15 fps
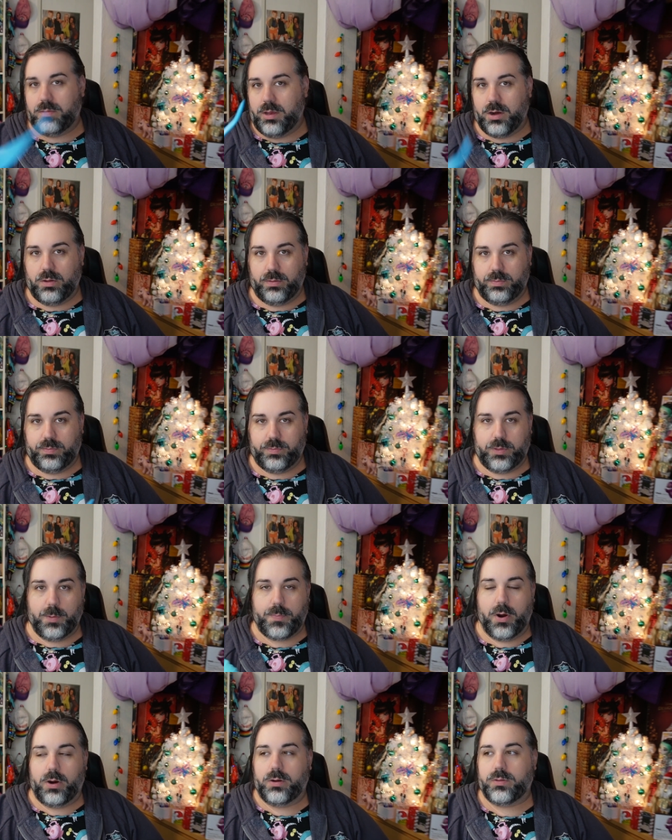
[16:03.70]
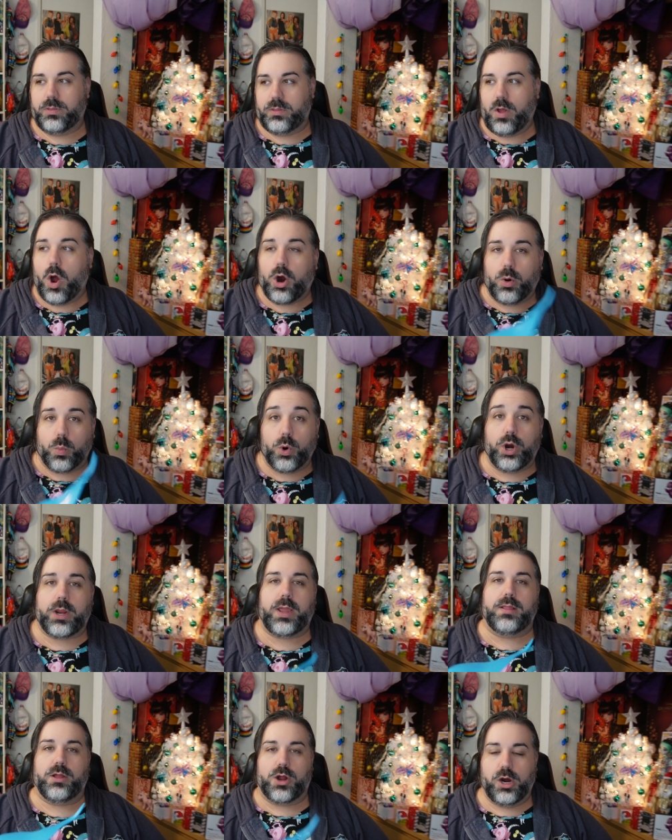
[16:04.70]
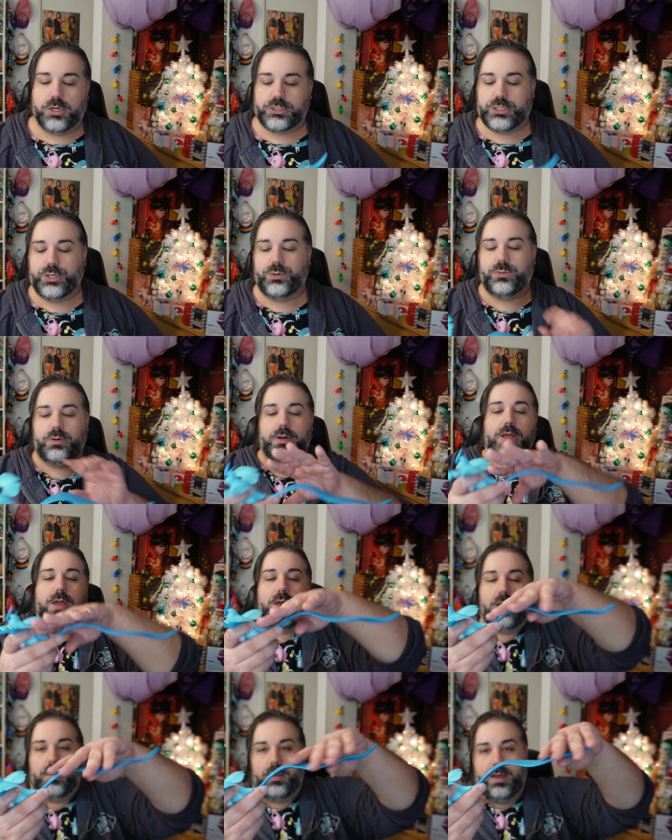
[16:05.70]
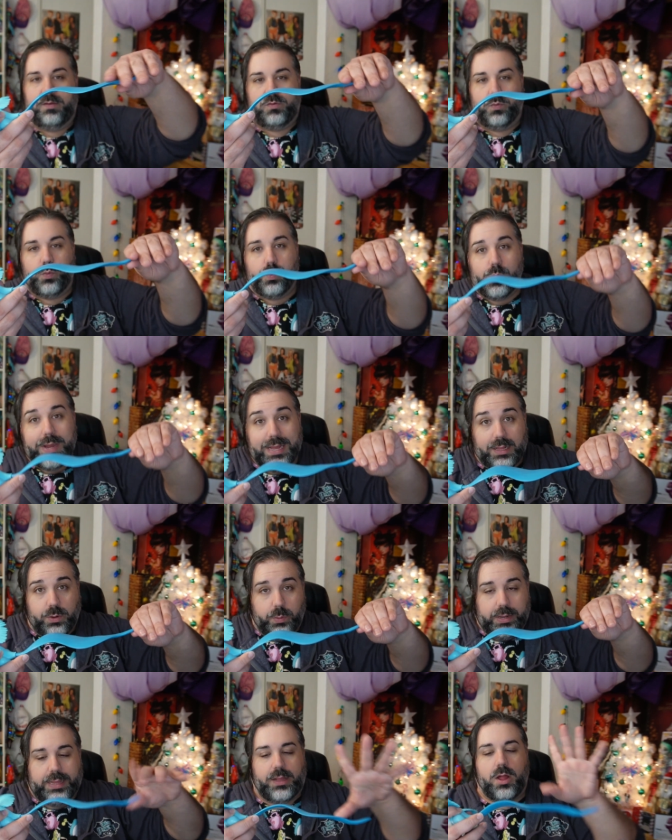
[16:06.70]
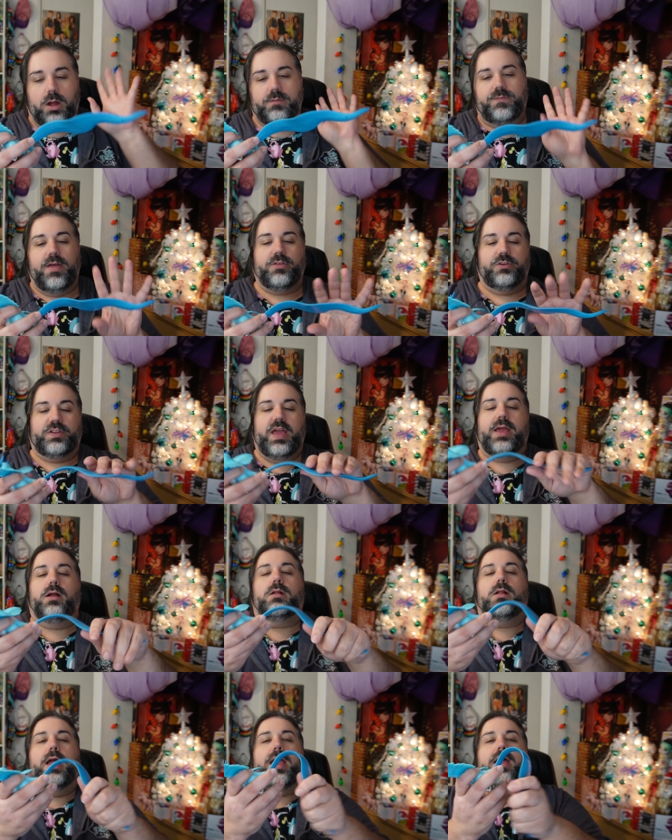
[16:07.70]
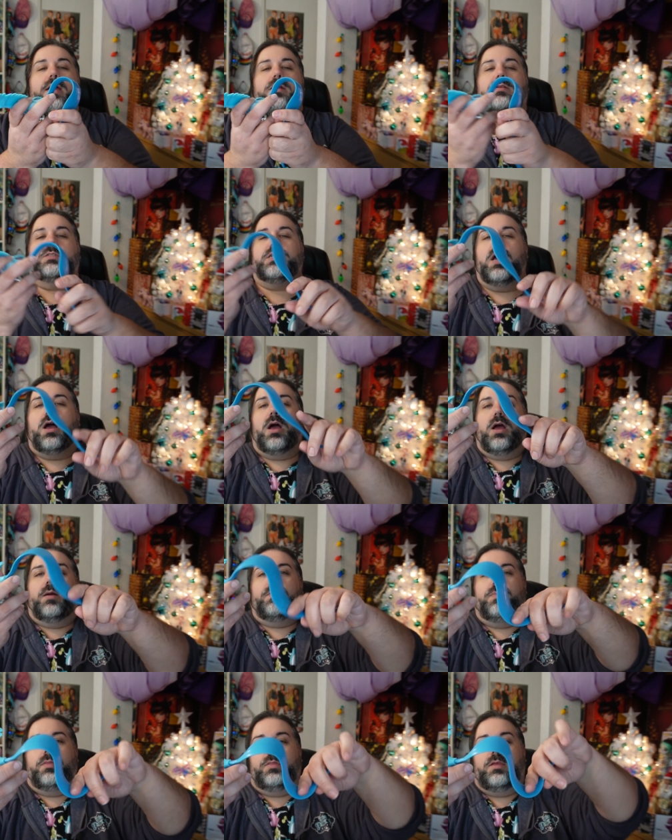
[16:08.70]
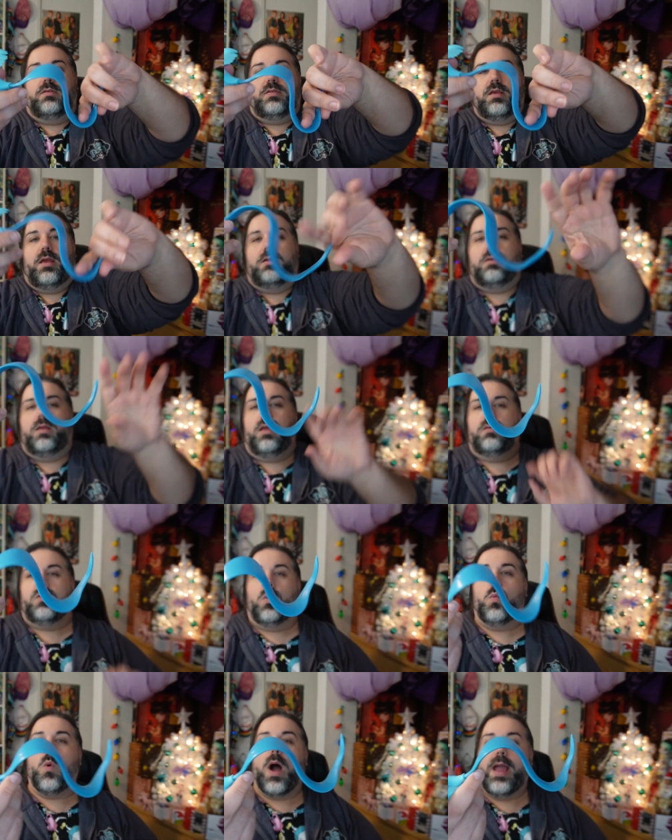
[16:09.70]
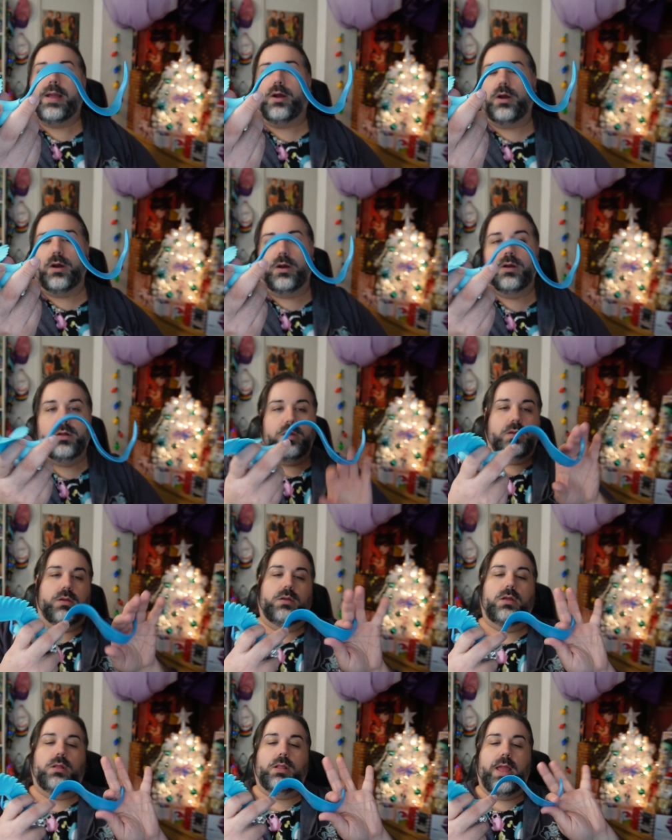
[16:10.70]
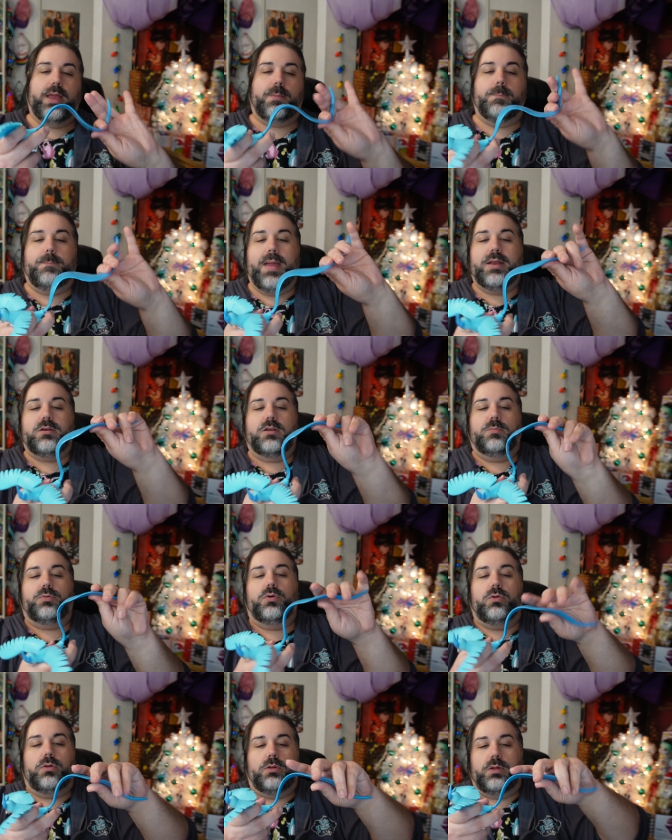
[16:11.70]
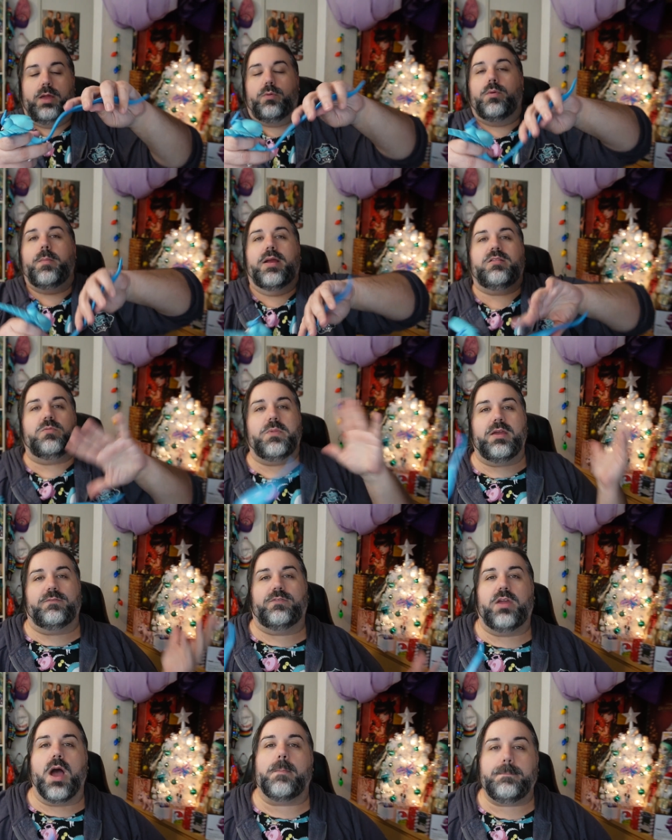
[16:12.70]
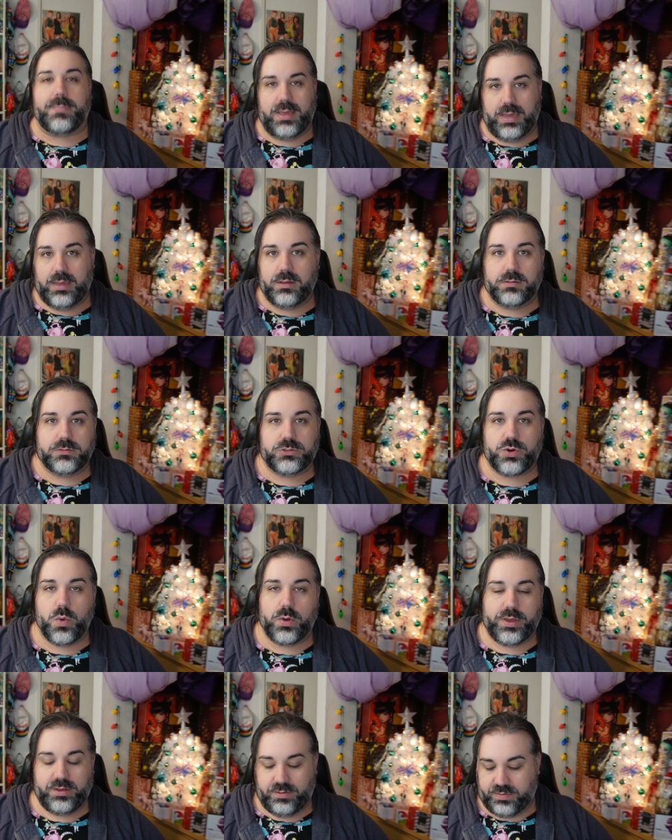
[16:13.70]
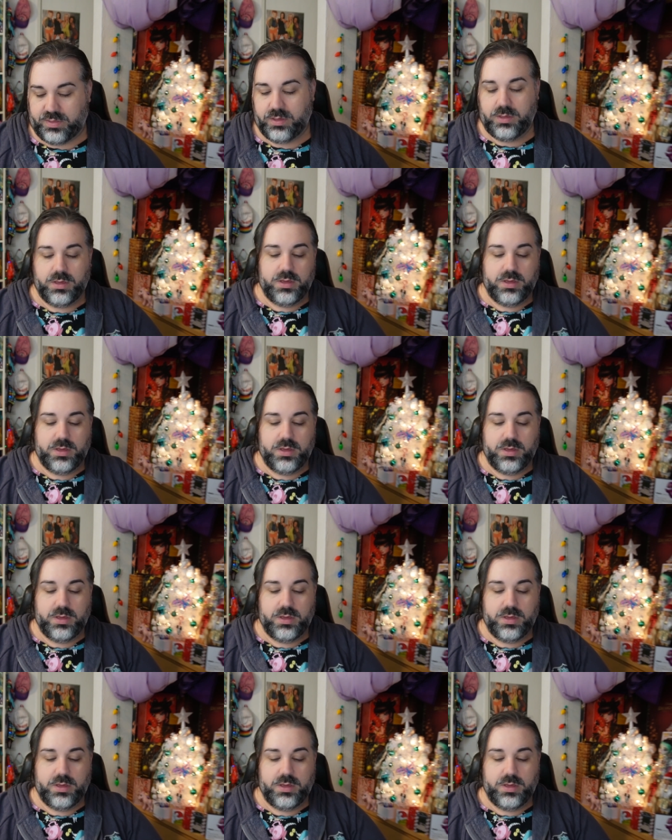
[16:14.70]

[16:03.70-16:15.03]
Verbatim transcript: you know the part, the artwork and the cartoon, he has a really really long feather tail, and um, this is a wire like bendable. It reminds me of Gumby toys.